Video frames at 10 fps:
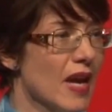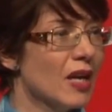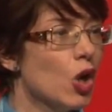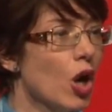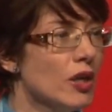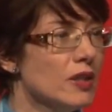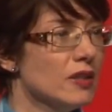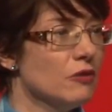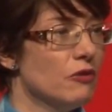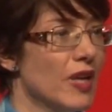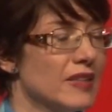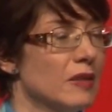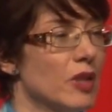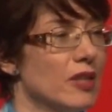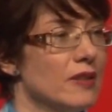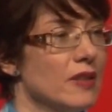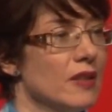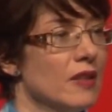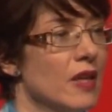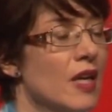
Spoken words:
and cognitive flexibility.